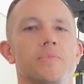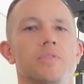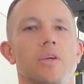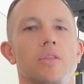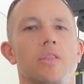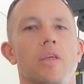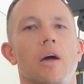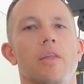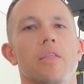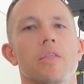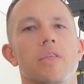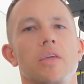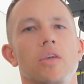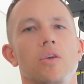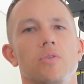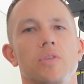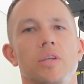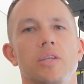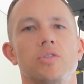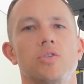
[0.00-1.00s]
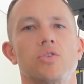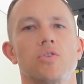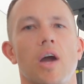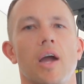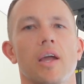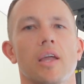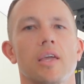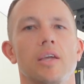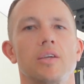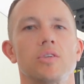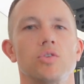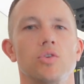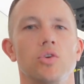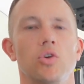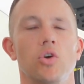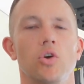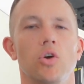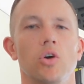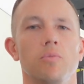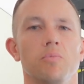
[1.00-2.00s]
So the other thing you'll need to track is
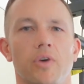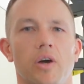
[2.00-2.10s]
your